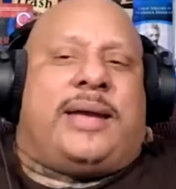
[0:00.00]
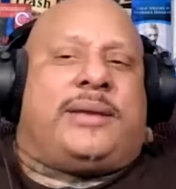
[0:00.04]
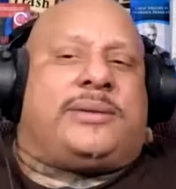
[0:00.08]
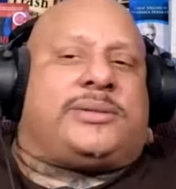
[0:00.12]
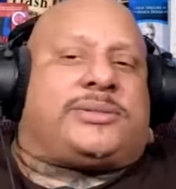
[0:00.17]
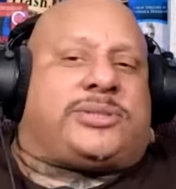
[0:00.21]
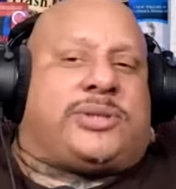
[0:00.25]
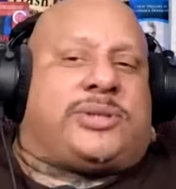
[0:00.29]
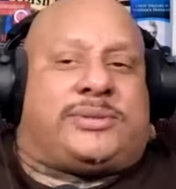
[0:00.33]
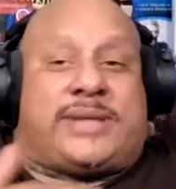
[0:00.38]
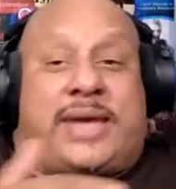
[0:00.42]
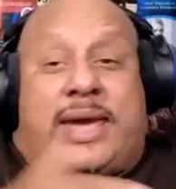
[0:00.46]

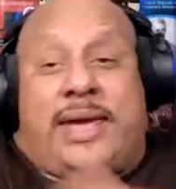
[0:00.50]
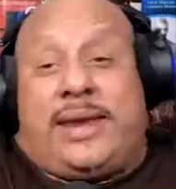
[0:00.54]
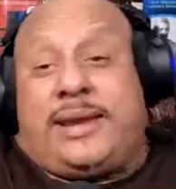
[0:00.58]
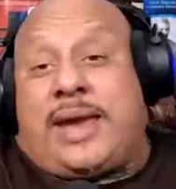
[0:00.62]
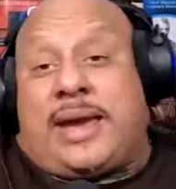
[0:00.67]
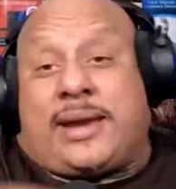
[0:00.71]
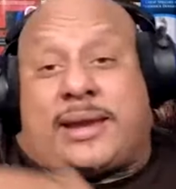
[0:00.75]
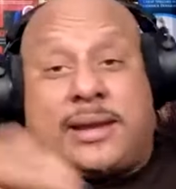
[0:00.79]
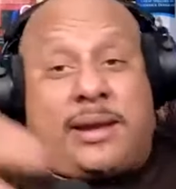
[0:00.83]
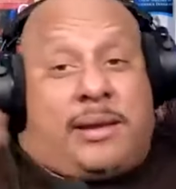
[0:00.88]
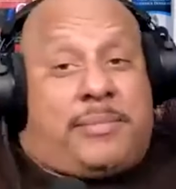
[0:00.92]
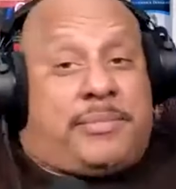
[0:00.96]
so then
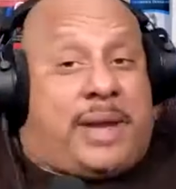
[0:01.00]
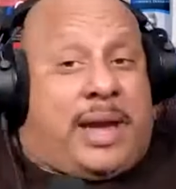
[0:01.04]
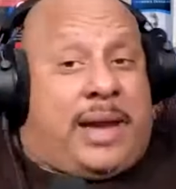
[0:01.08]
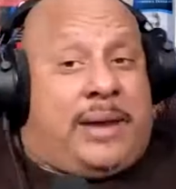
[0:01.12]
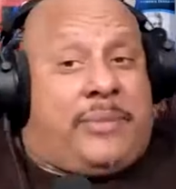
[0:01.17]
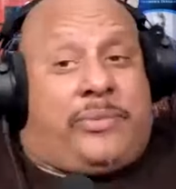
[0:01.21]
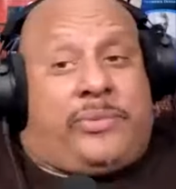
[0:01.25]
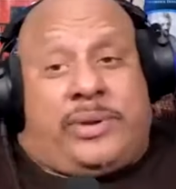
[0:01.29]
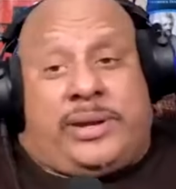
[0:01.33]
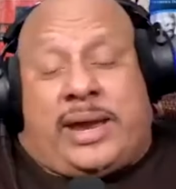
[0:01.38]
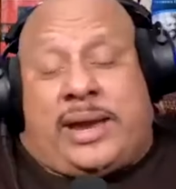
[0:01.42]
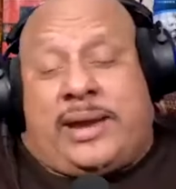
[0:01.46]
I come, I
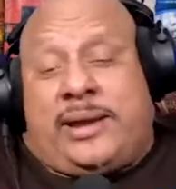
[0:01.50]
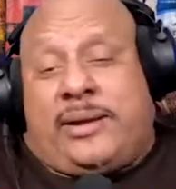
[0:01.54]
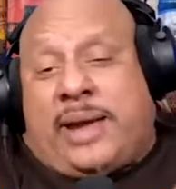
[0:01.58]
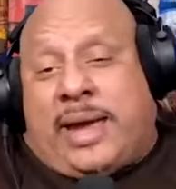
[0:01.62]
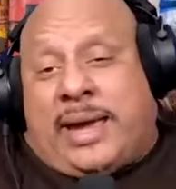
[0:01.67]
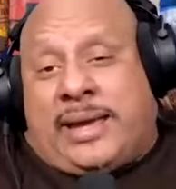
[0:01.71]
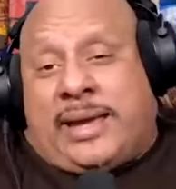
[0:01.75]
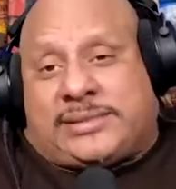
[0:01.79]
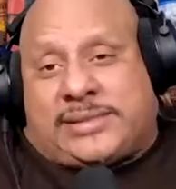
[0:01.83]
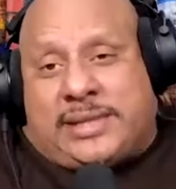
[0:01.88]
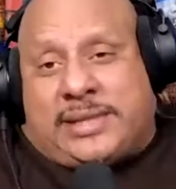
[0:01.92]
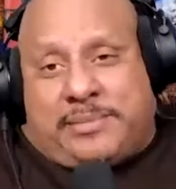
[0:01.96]
when I
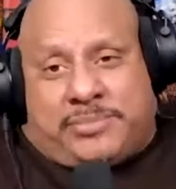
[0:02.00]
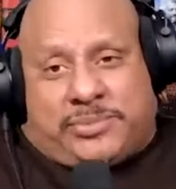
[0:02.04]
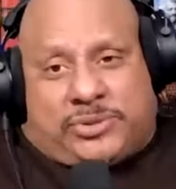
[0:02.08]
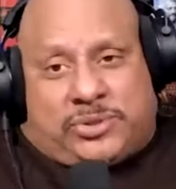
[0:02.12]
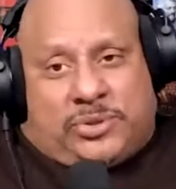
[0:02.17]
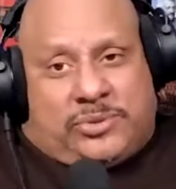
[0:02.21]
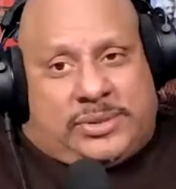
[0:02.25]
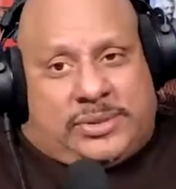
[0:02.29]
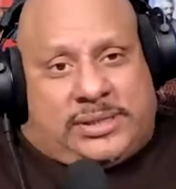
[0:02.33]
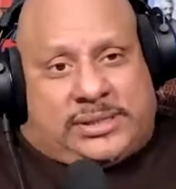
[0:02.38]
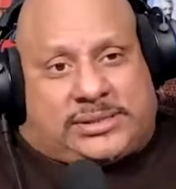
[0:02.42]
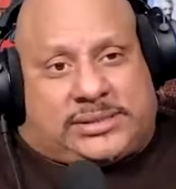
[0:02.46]
as I'm
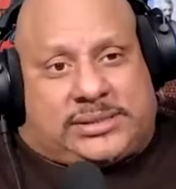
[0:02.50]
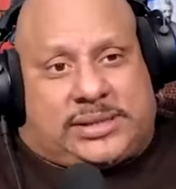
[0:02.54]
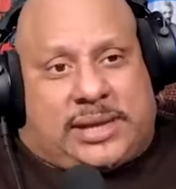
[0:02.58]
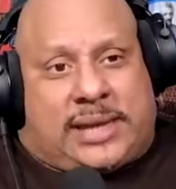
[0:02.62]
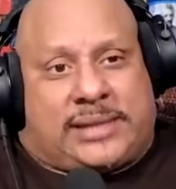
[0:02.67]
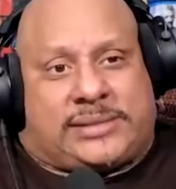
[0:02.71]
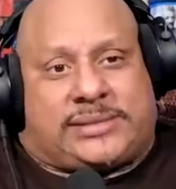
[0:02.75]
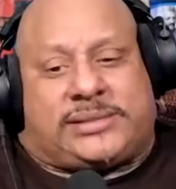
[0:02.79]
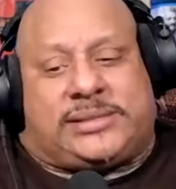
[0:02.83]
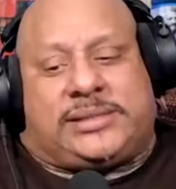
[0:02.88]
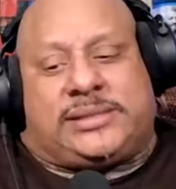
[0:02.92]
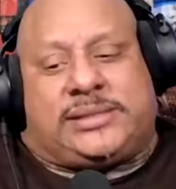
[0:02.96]
doing this,
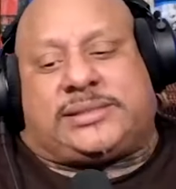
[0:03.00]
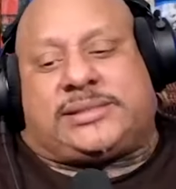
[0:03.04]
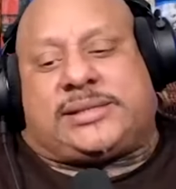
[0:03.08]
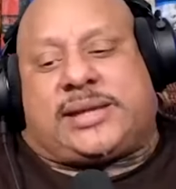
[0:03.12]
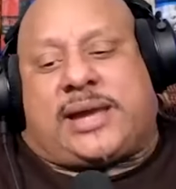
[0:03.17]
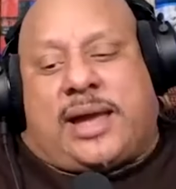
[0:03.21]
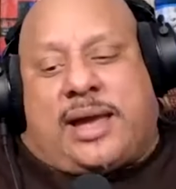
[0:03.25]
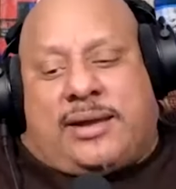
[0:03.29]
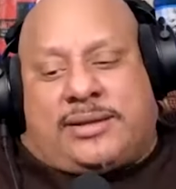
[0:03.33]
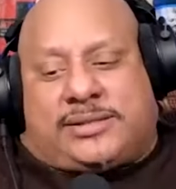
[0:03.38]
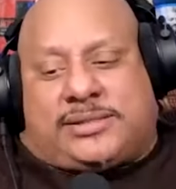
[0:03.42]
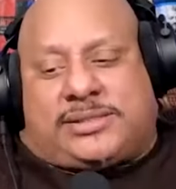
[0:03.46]
as this
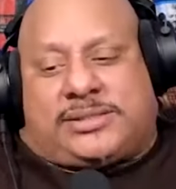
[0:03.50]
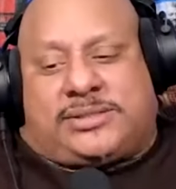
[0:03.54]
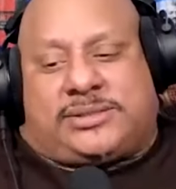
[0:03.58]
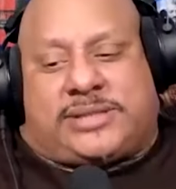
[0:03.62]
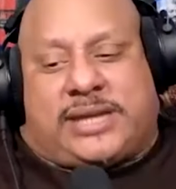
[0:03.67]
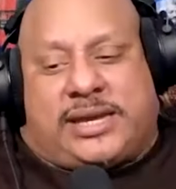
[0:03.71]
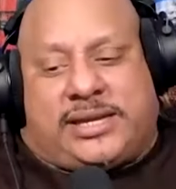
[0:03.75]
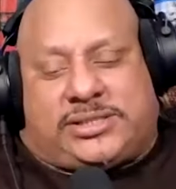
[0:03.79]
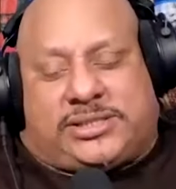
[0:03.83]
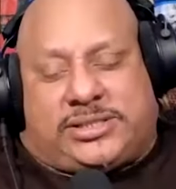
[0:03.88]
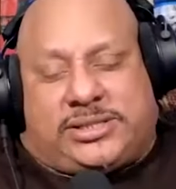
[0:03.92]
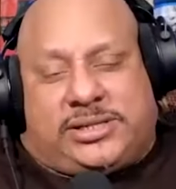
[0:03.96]

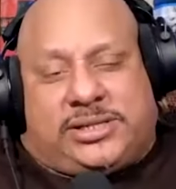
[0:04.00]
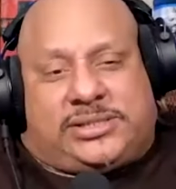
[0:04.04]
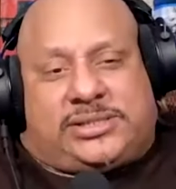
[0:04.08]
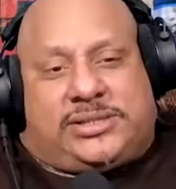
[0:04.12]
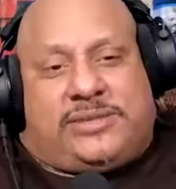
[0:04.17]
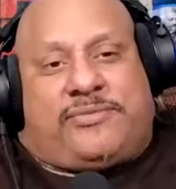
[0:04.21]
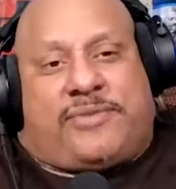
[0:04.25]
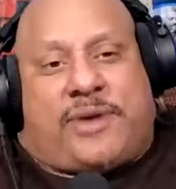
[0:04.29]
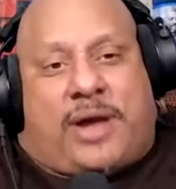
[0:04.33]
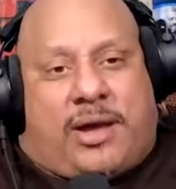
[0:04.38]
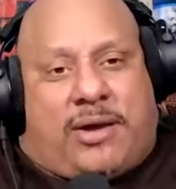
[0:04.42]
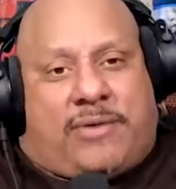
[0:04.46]
consultation is
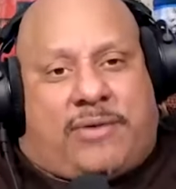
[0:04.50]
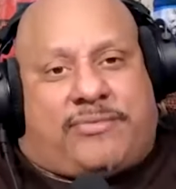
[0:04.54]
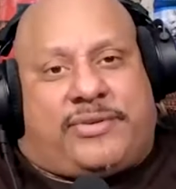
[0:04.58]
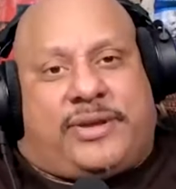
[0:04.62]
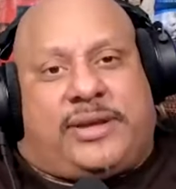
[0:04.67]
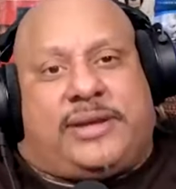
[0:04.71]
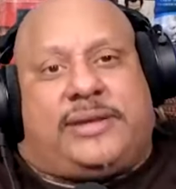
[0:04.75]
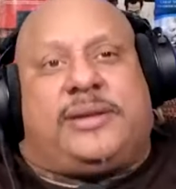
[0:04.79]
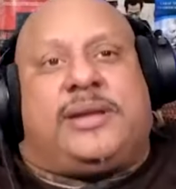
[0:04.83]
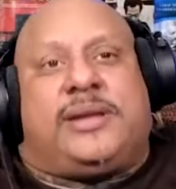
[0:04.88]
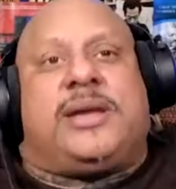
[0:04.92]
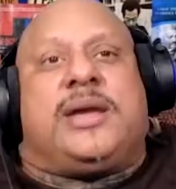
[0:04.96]

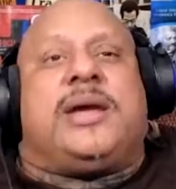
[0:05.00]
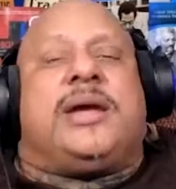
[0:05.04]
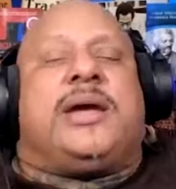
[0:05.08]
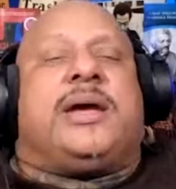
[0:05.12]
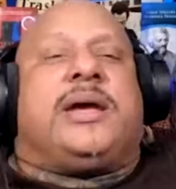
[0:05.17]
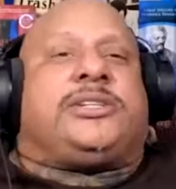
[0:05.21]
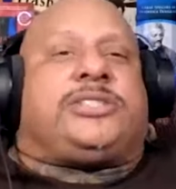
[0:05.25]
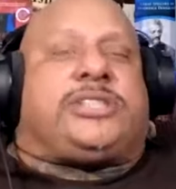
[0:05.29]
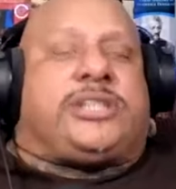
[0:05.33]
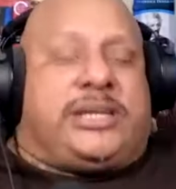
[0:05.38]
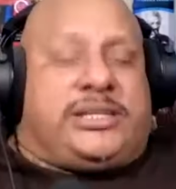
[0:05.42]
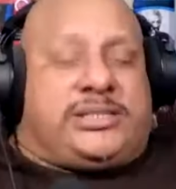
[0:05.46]
evolving,
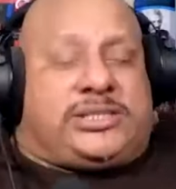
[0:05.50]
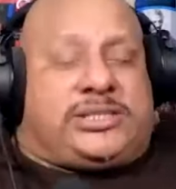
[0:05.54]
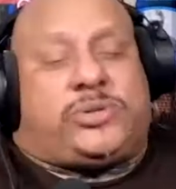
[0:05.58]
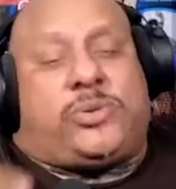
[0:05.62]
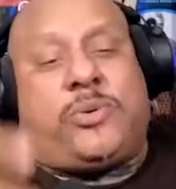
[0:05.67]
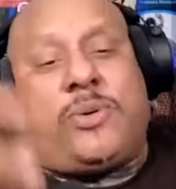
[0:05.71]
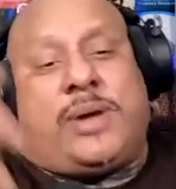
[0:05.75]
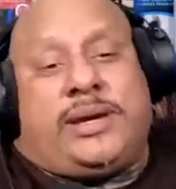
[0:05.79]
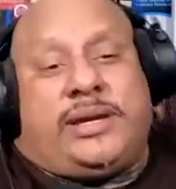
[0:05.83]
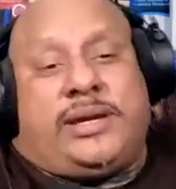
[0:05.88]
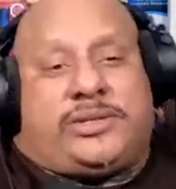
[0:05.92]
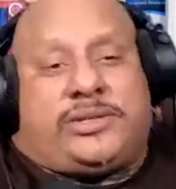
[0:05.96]
she's
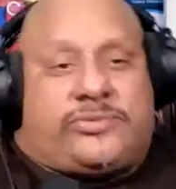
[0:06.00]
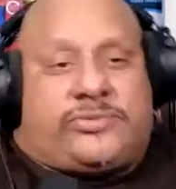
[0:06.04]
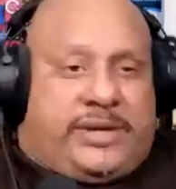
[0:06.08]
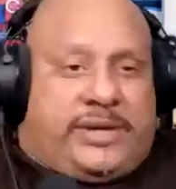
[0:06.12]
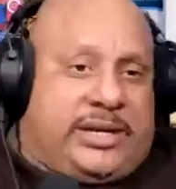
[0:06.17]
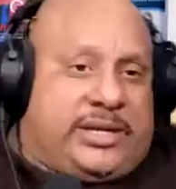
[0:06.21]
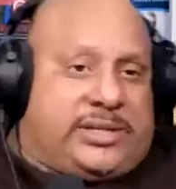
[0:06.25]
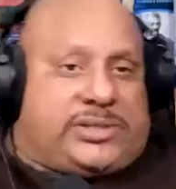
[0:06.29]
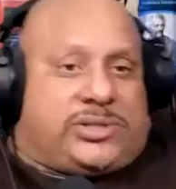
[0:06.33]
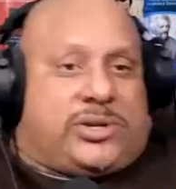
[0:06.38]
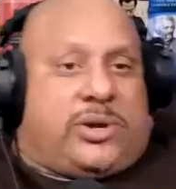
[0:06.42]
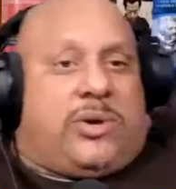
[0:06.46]
23
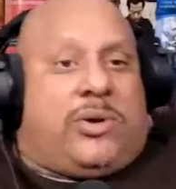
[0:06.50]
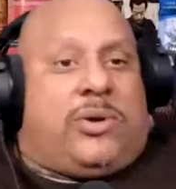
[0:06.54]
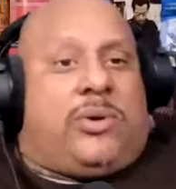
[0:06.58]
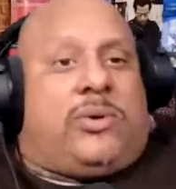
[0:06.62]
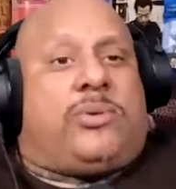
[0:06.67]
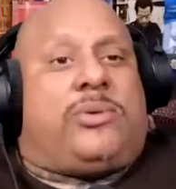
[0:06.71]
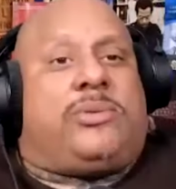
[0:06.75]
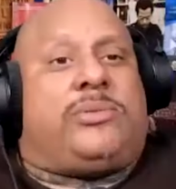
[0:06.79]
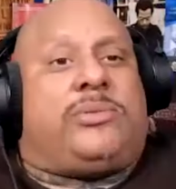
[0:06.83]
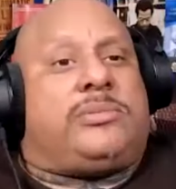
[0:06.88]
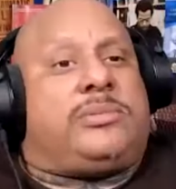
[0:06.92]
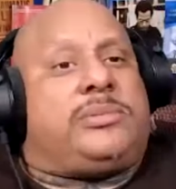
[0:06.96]
years
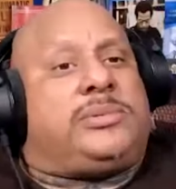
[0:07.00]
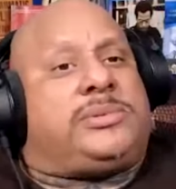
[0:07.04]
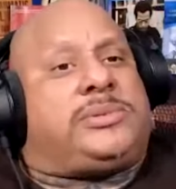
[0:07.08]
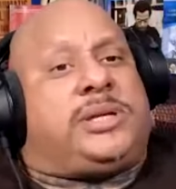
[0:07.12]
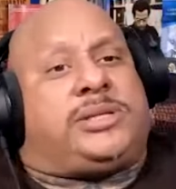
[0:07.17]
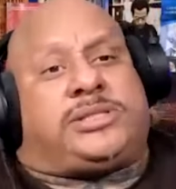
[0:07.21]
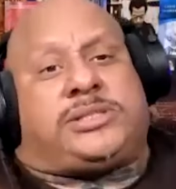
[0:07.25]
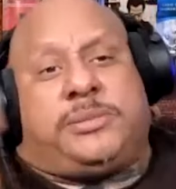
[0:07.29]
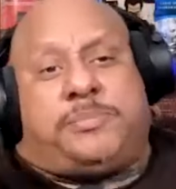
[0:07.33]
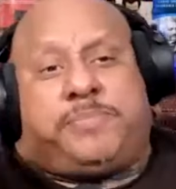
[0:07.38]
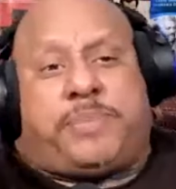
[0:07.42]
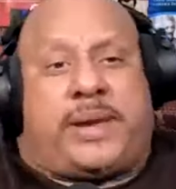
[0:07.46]
old.
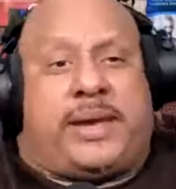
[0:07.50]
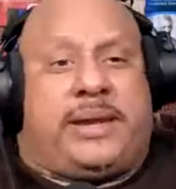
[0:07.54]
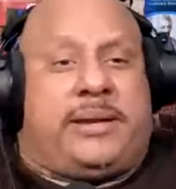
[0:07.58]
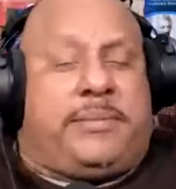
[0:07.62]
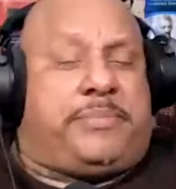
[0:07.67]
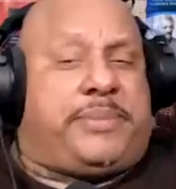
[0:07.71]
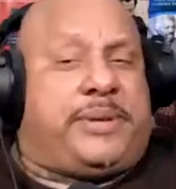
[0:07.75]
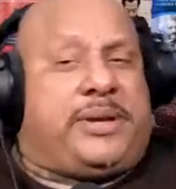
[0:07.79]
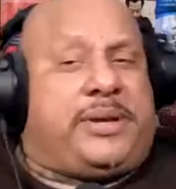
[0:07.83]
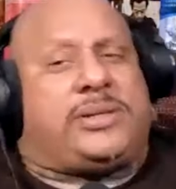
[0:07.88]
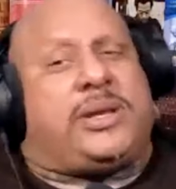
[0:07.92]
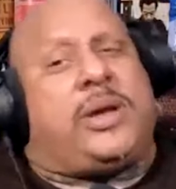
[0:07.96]
Does she pay the
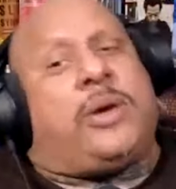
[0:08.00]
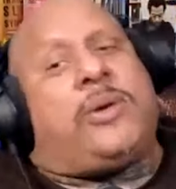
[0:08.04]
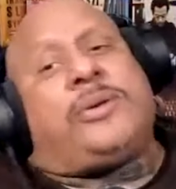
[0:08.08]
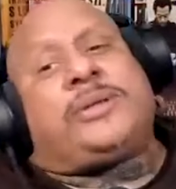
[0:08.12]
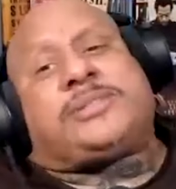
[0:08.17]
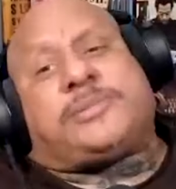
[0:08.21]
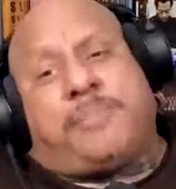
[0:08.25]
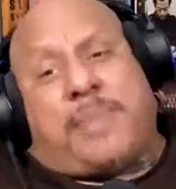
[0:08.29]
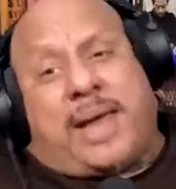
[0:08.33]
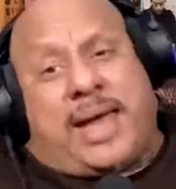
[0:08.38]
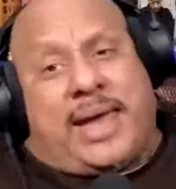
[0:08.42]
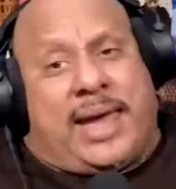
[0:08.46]
bill? Oh,
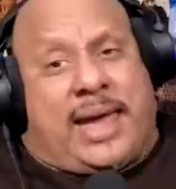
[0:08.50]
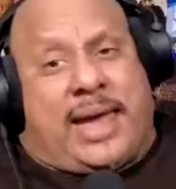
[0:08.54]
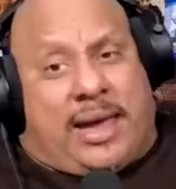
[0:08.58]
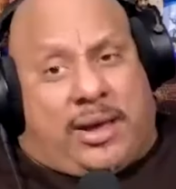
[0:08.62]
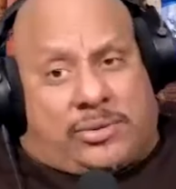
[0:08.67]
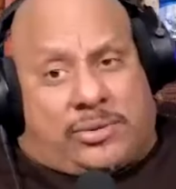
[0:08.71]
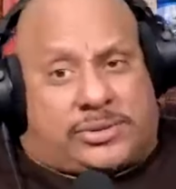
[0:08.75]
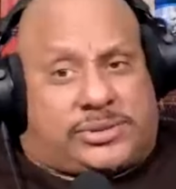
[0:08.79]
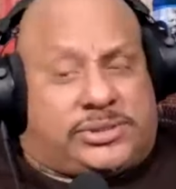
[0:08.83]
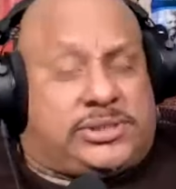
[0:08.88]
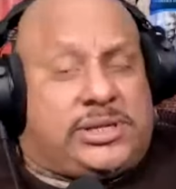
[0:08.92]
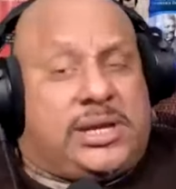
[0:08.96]
it's my
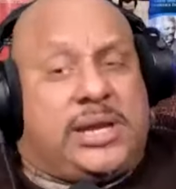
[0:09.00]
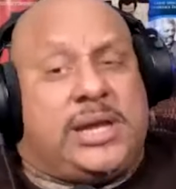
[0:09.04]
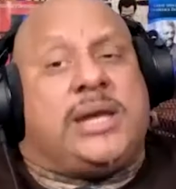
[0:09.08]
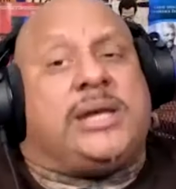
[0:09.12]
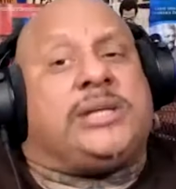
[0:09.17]
house.